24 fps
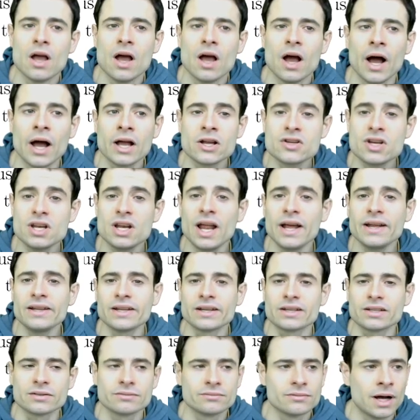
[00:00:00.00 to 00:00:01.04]
I actually liked
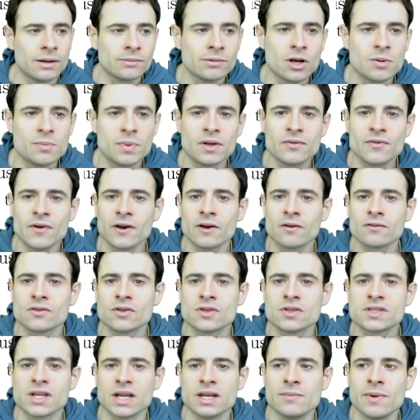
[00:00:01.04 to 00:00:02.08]
it. I'm not a big fan of
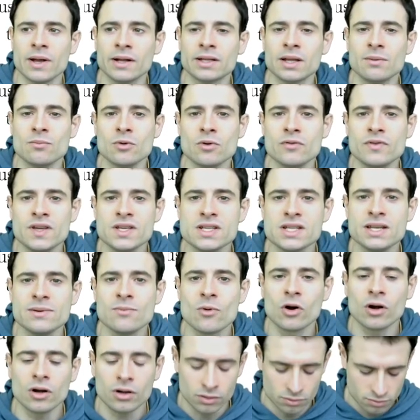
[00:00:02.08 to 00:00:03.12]
those animated movies
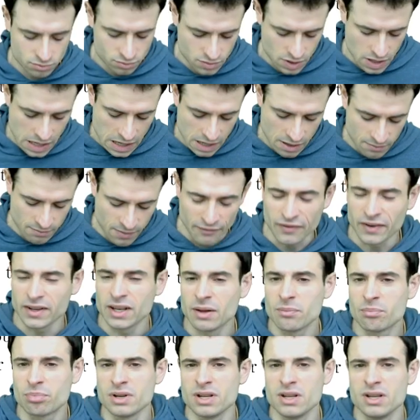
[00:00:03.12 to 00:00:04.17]
anymore. Um, I find them
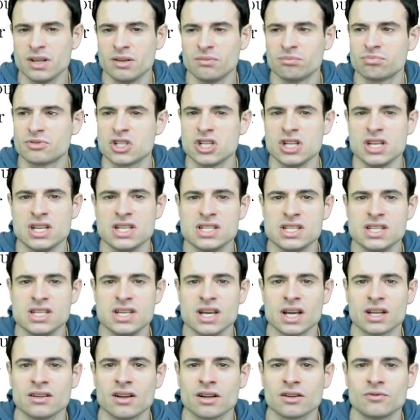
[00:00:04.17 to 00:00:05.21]
pretty cheesy
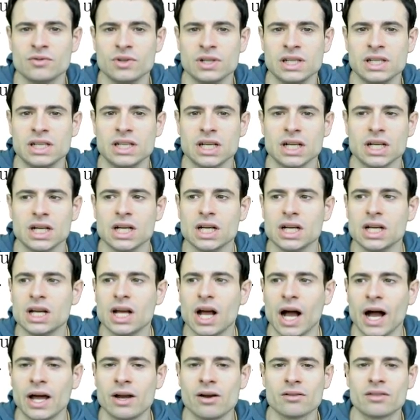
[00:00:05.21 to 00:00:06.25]
and not really.
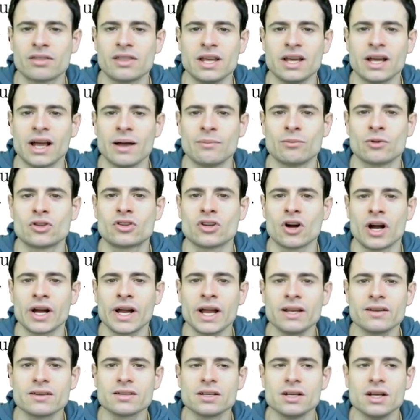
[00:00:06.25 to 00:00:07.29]
I don't think I'm the
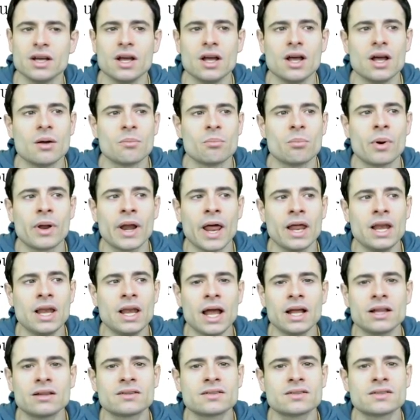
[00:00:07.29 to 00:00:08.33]
target. But I
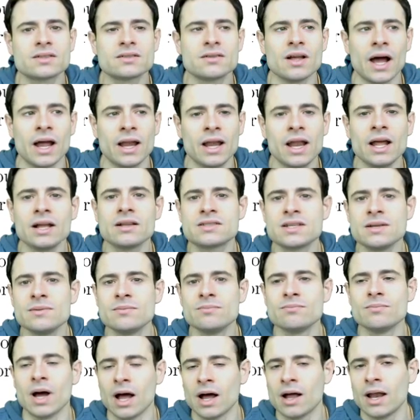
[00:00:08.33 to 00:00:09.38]
liked I liked uh,
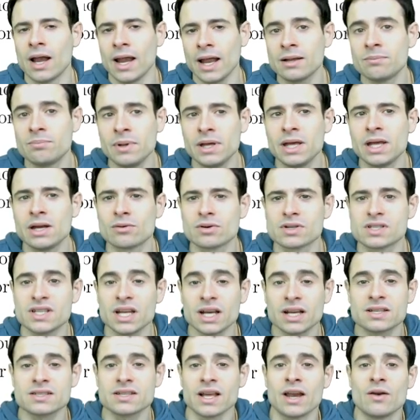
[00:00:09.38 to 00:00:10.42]
I liked Big Hero
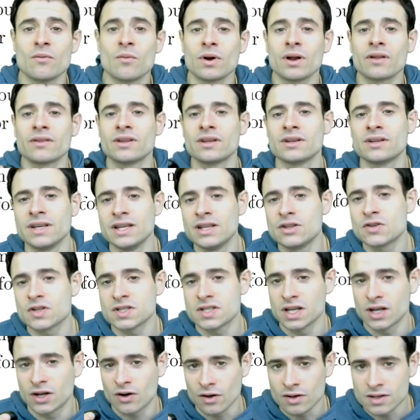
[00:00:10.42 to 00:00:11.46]
6, and one of the
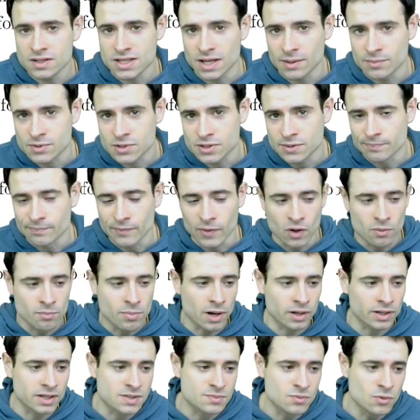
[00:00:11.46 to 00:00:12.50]
interesting concepts
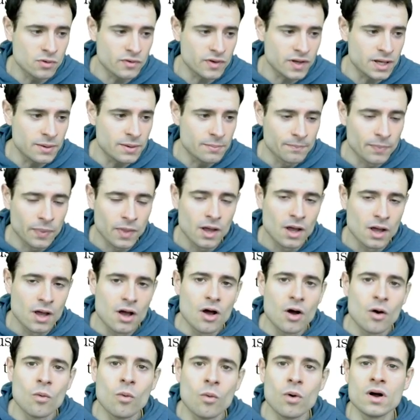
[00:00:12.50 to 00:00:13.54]
about this movie
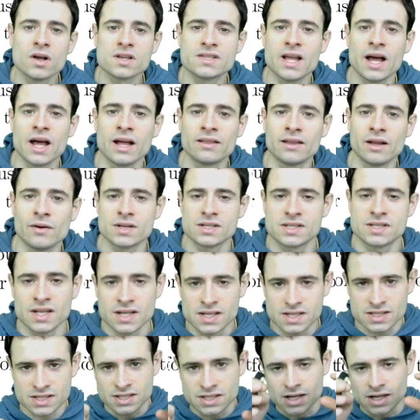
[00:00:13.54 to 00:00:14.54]
was that there is this.